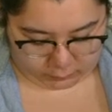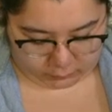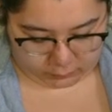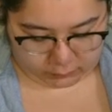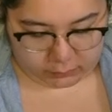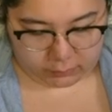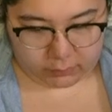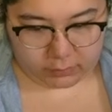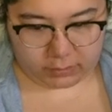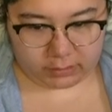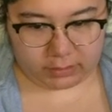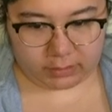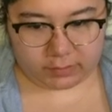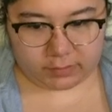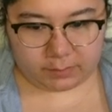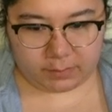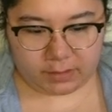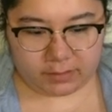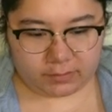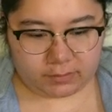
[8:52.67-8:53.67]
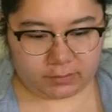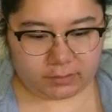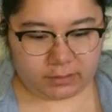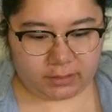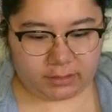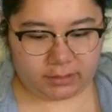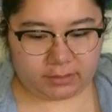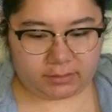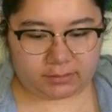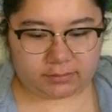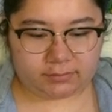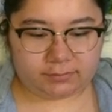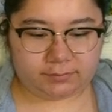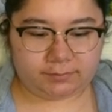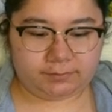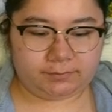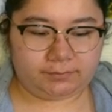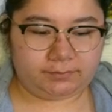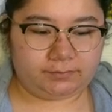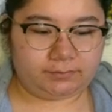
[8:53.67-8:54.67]
So, like, it's meant to, like,
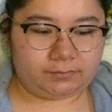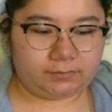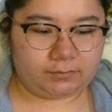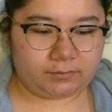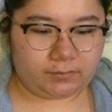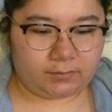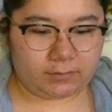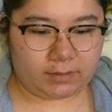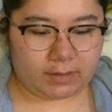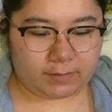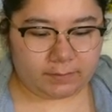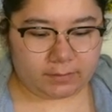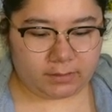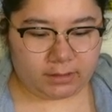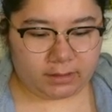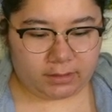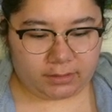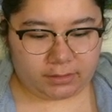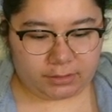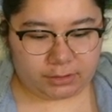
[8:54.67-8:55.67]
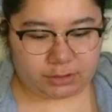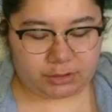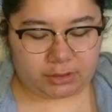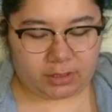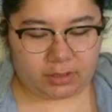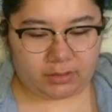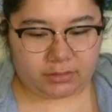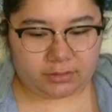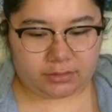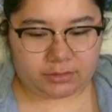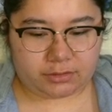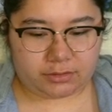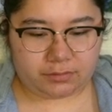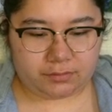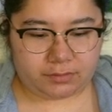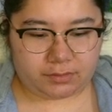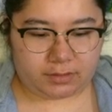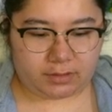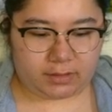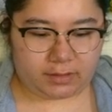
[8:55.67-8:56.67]
give you, like, a shot of
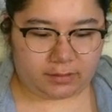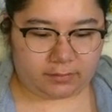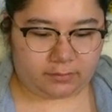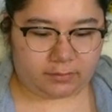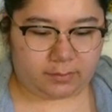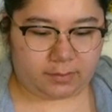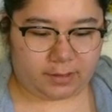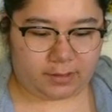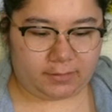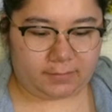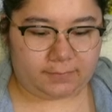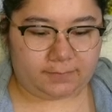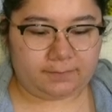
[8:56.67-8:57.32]
juice in every bite.